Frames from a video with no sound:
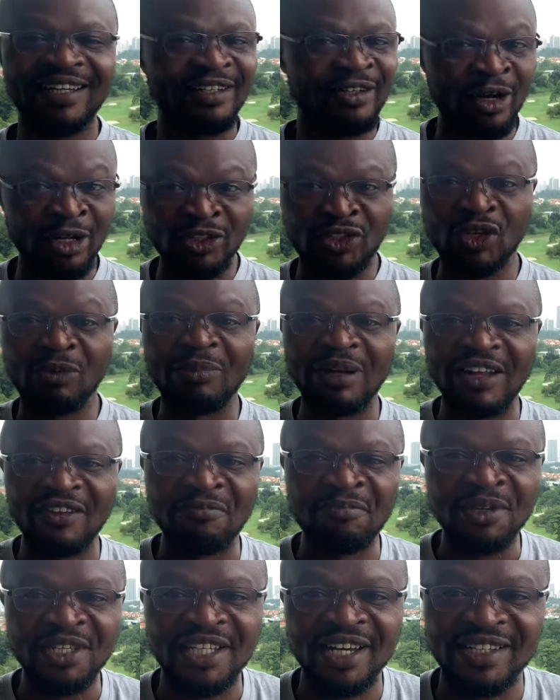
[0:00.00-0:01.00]
Don't you believe
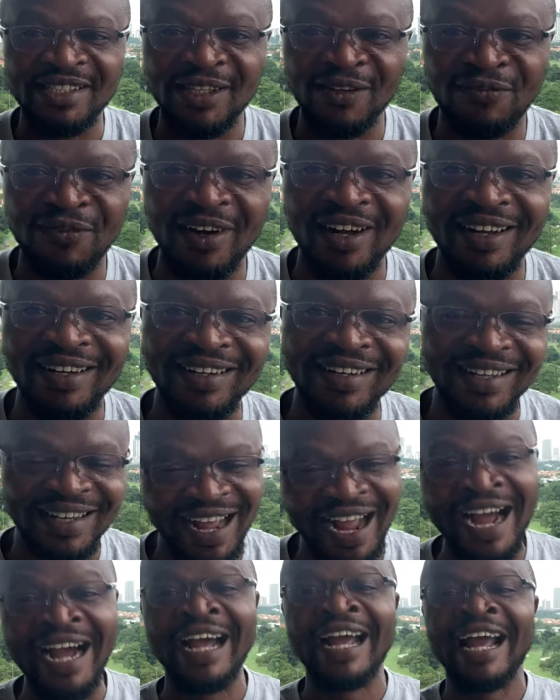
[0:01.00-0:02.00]
me, Chelsea fan?
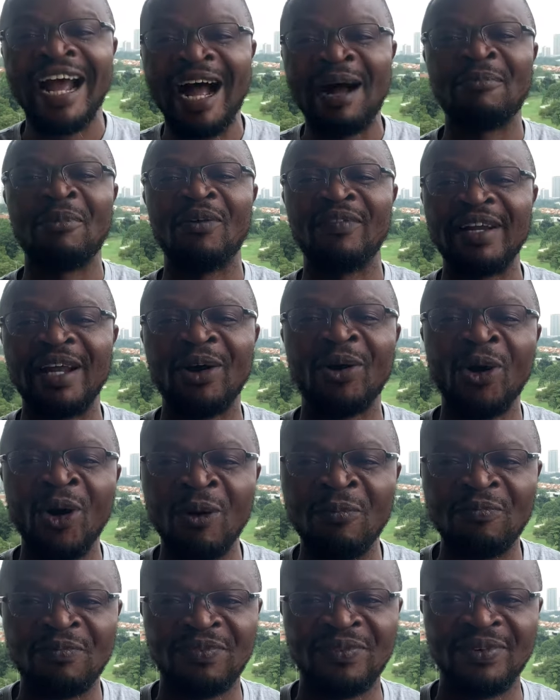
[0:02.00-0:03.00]
I am of the
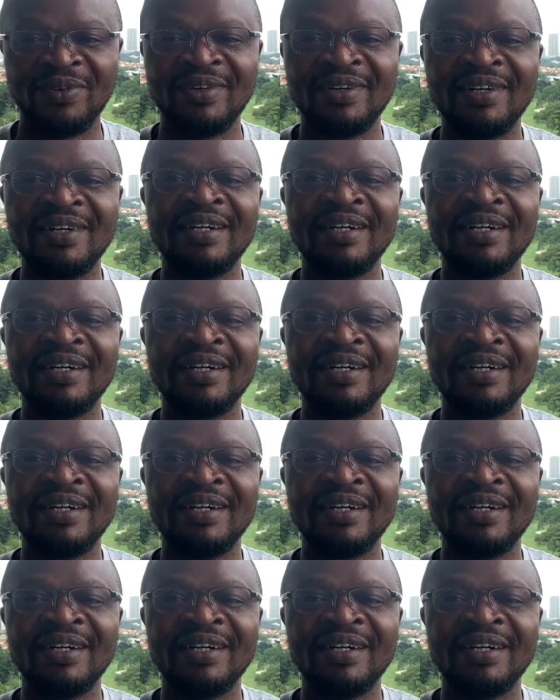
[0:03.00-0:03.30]
hopeful.